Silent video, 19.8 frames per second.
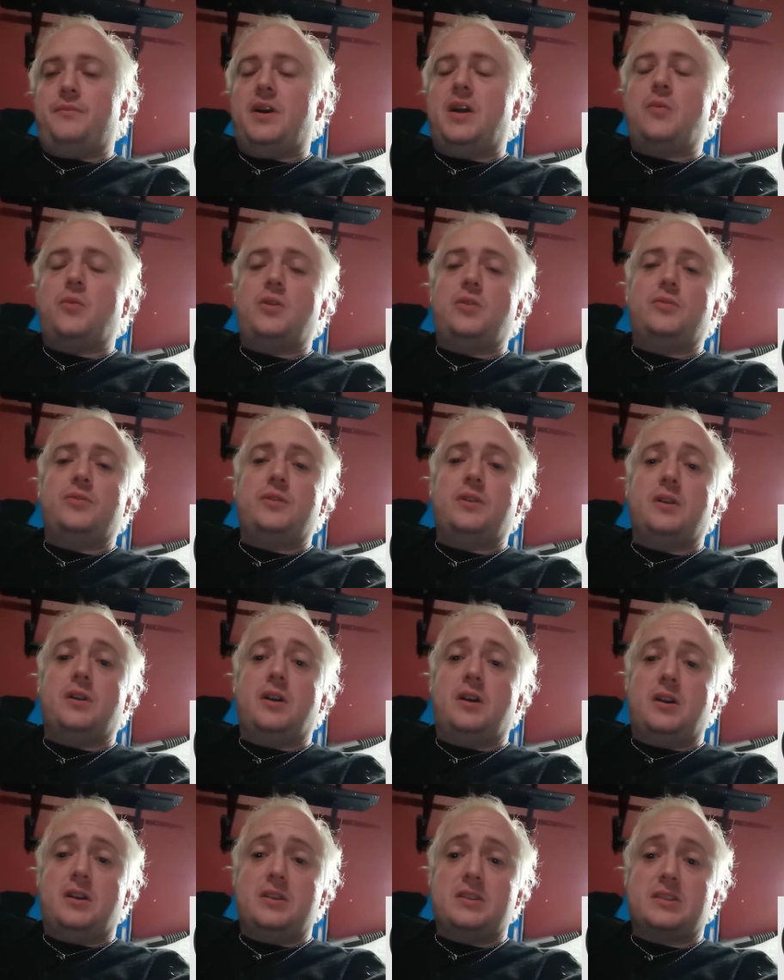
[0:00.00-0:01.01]
but I will
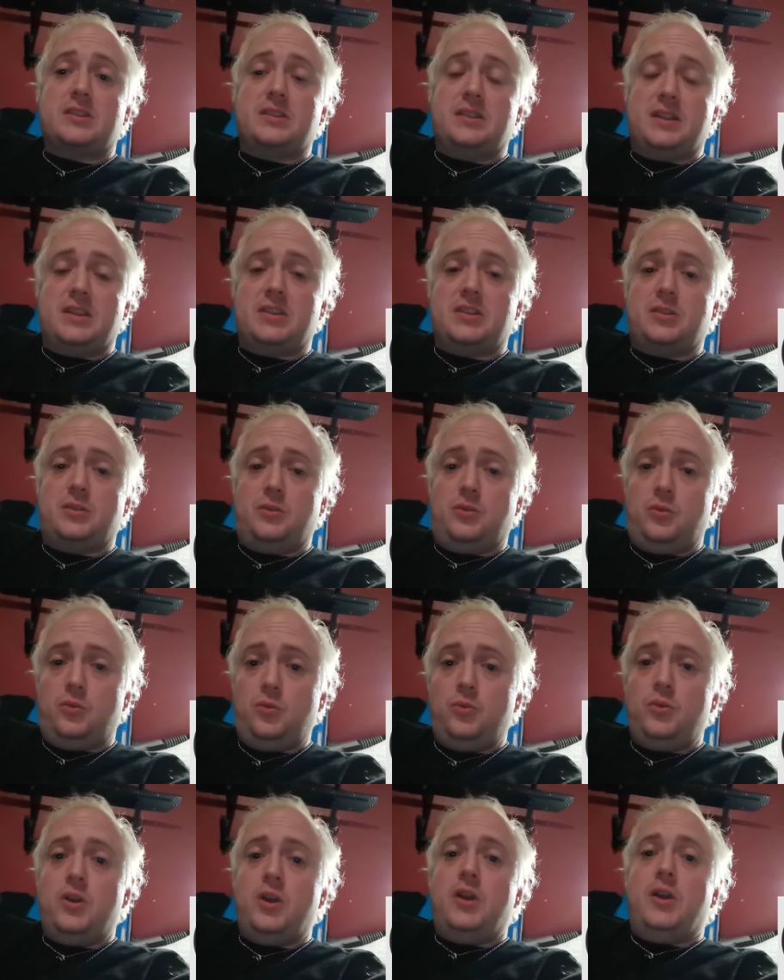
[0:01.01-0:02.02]
ask this to
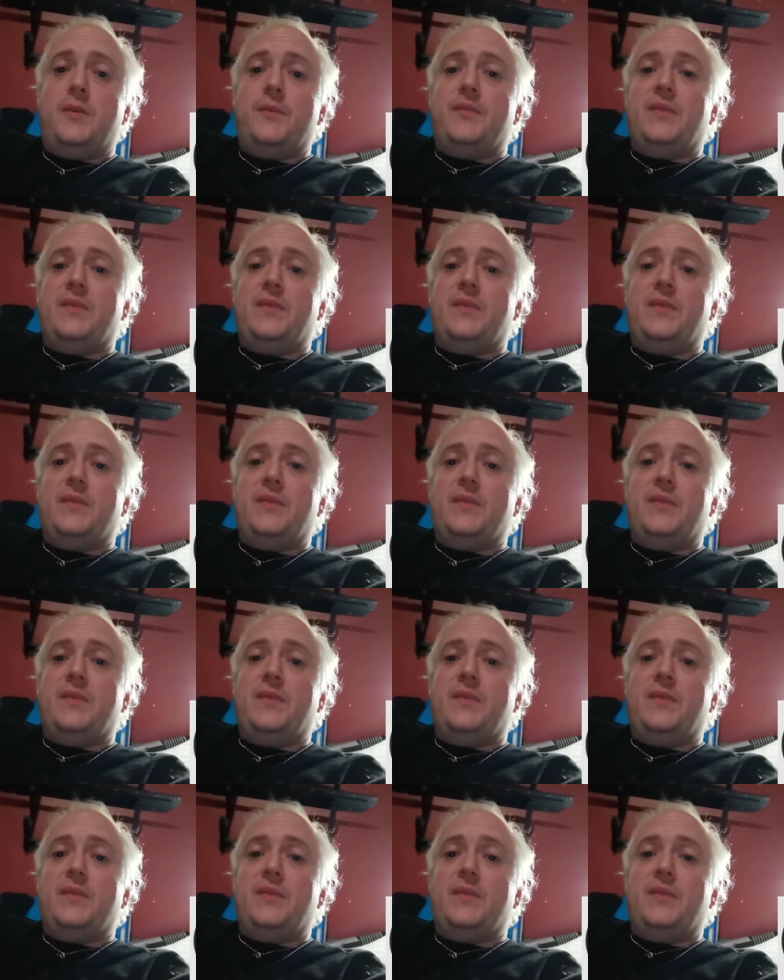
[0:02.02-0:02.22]
all